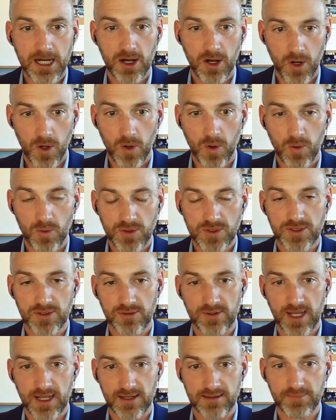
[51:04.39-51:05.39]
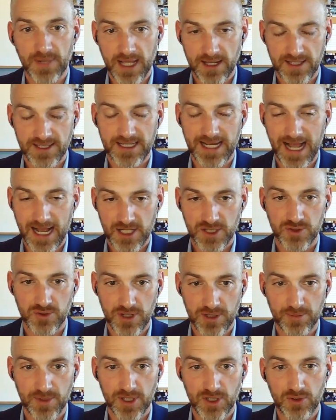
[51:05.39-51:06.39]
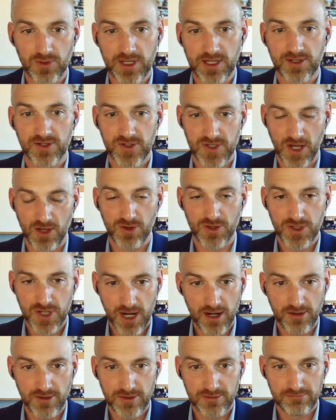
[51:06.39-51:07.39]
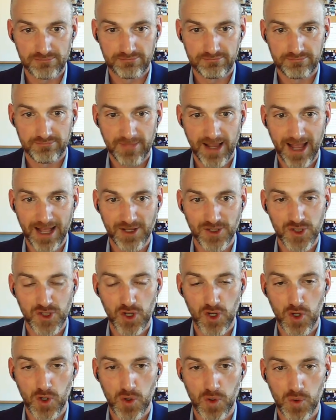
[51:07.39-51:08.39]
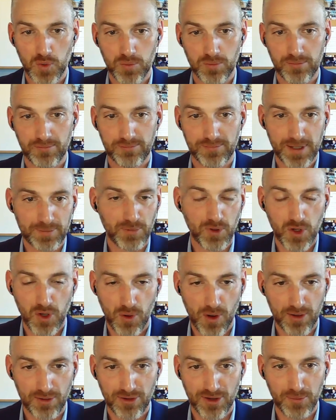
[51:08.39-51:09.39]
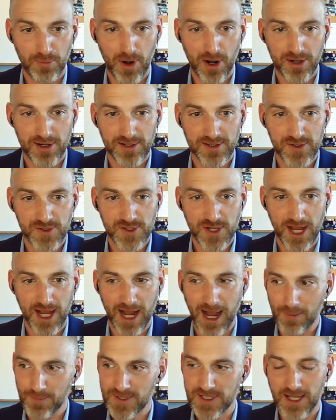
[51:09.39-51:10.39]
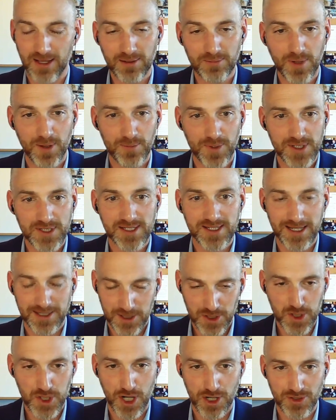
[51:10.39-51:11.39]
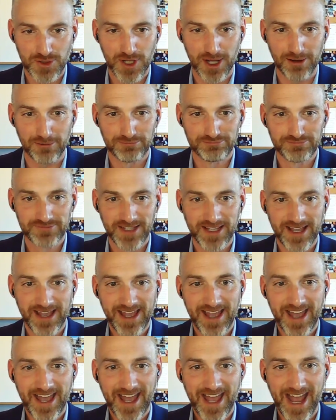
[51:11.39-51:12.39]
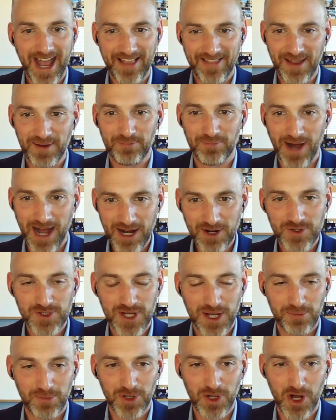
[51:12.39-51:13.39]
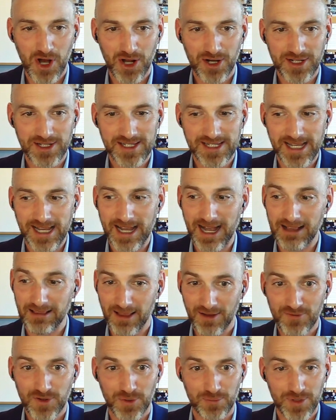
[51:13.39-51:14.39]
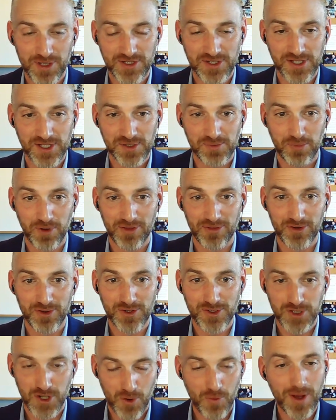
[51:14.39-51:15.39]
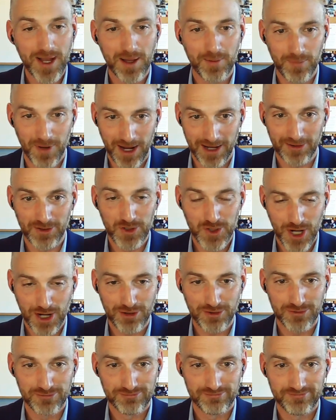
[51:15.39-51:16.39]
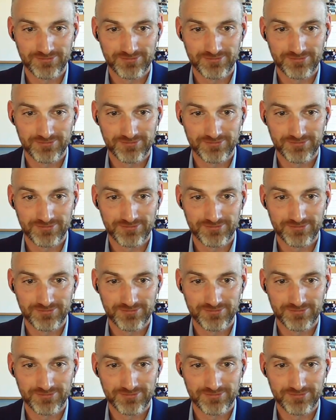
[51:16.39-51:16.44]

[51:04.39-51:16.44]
oh, to get best tax treatment, you need to sell the shares. And so people go out into the market and say, I'm selling my business as a share sale. And then buyers come along and say, I love your business, but there's no way I'm buying the shares.